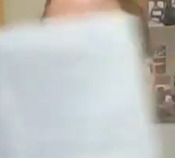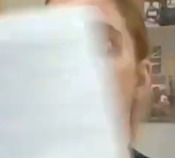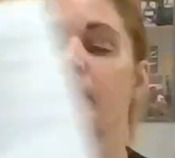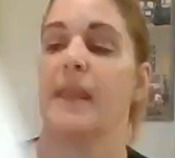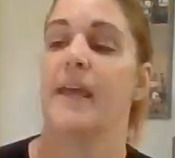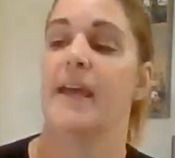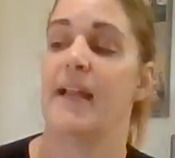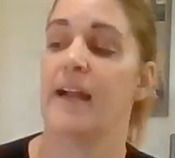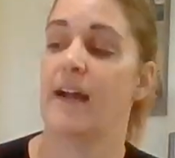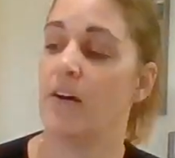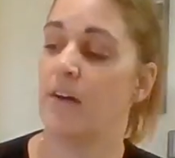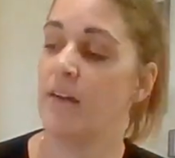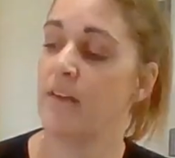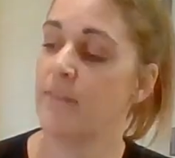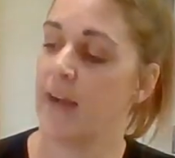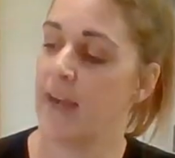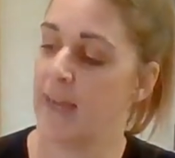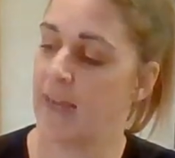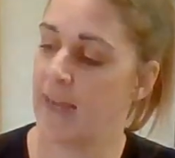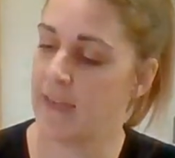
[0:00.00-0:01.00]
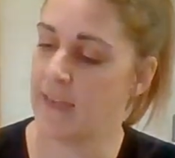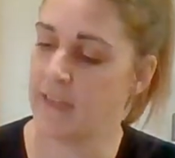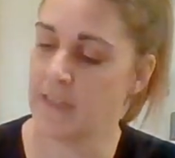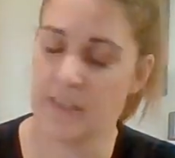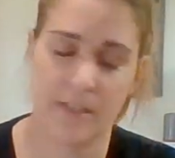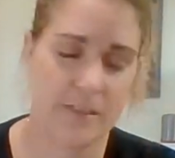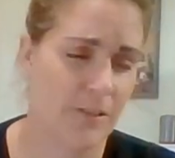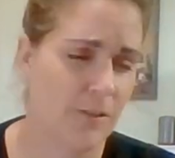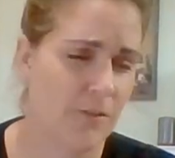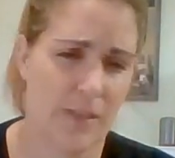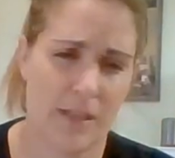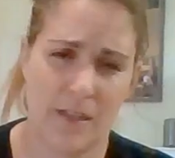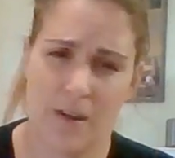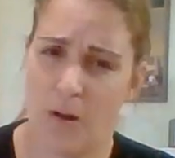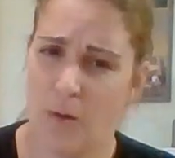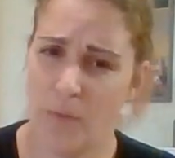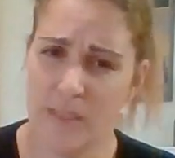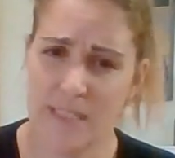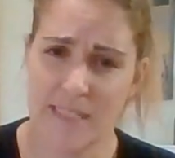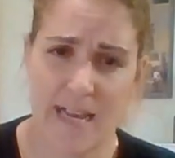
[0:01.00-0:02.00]
And you can
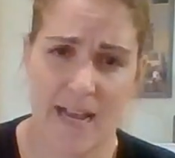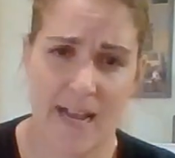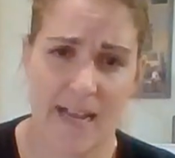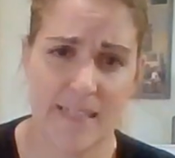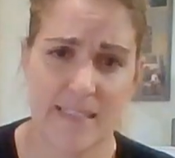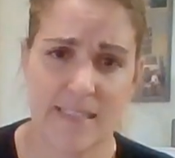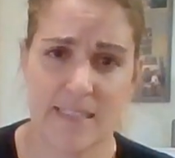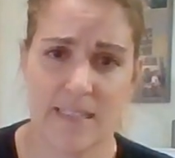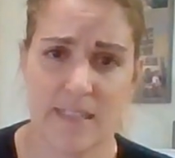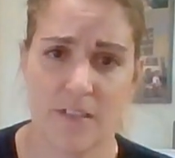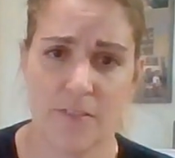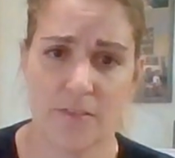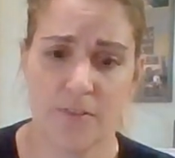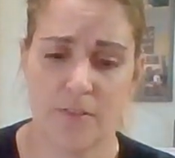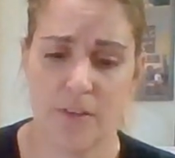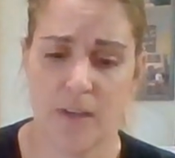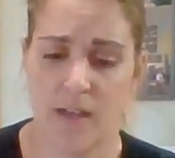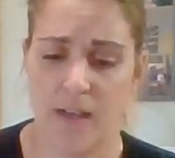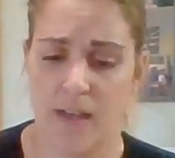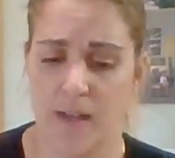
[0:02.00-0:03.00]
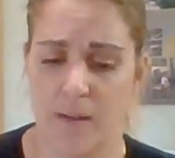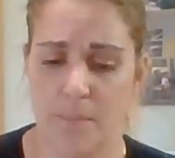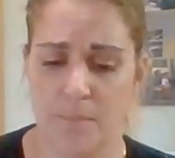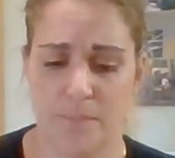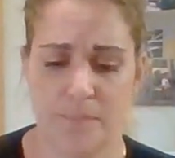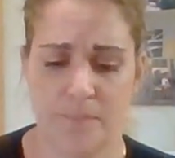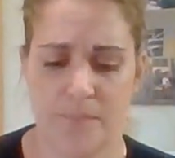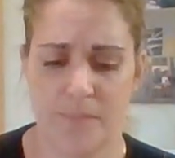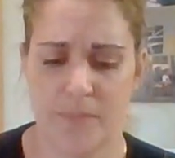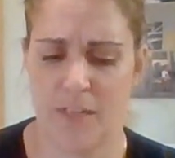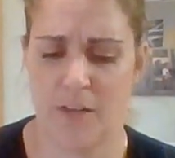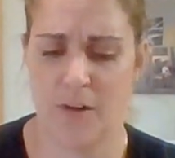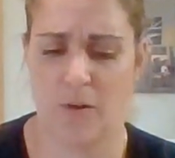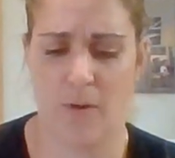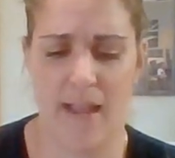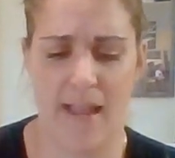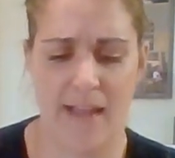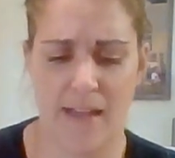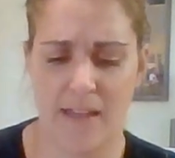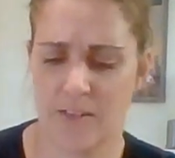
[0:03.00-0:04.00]
always add stuff, add
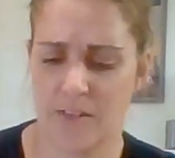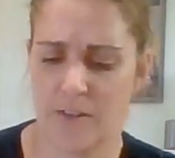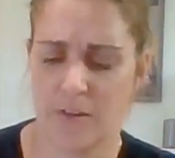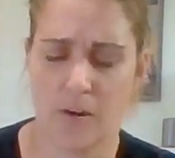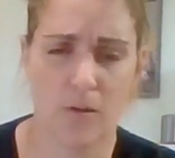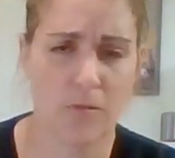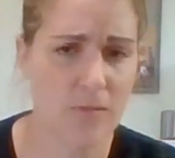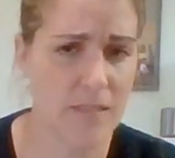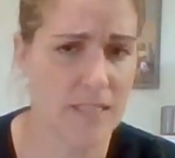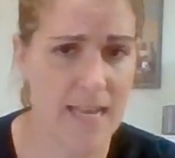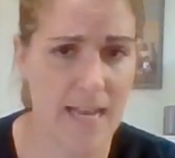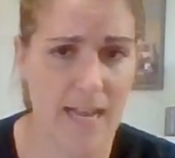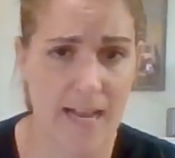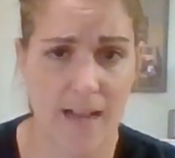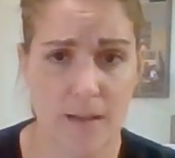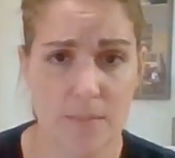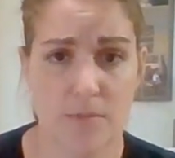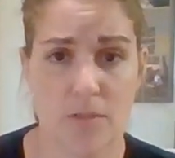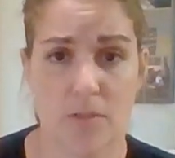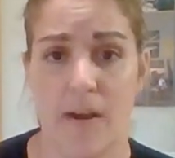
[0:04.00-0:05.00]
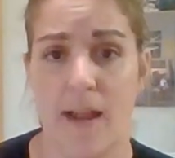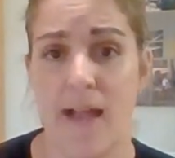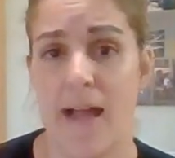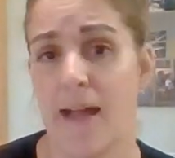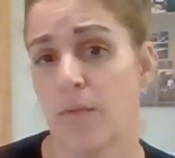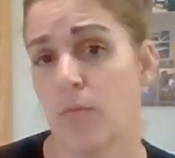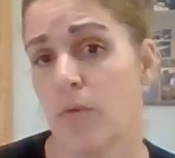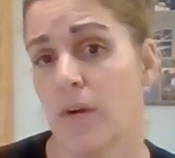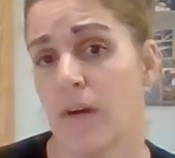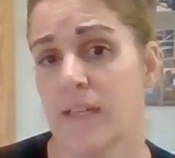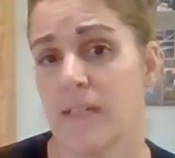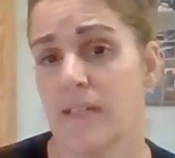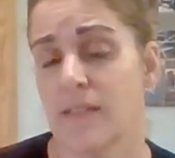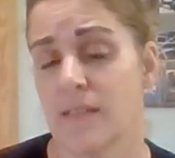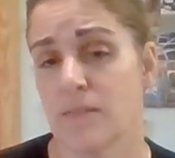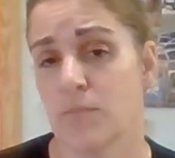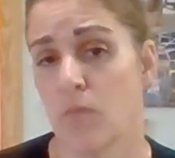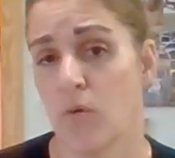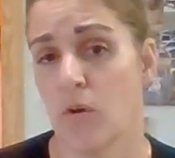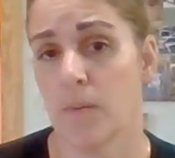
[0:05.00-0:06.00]
your own tabs or add what is
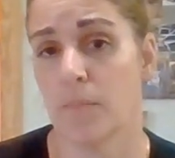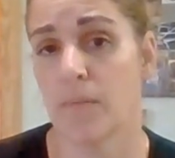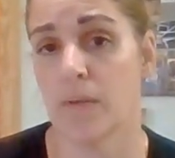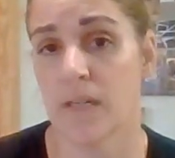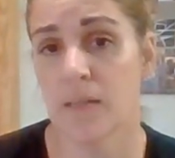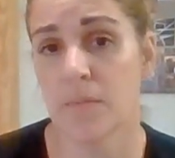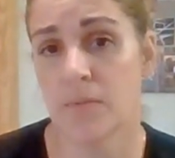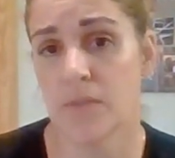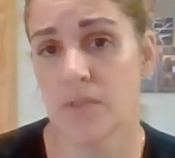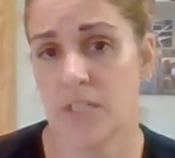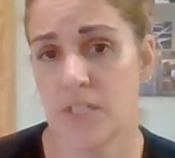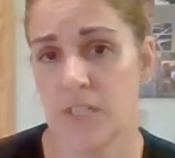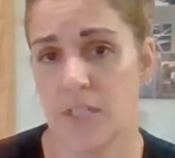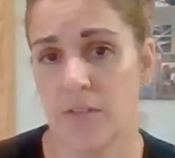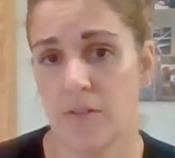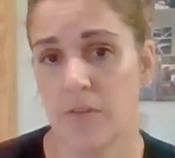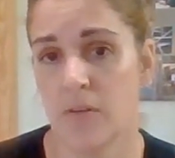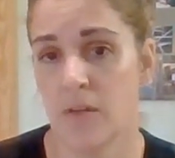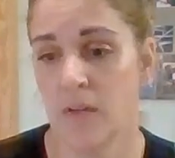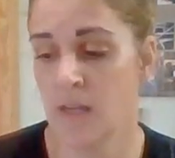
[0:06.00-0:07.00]
more applicable to you.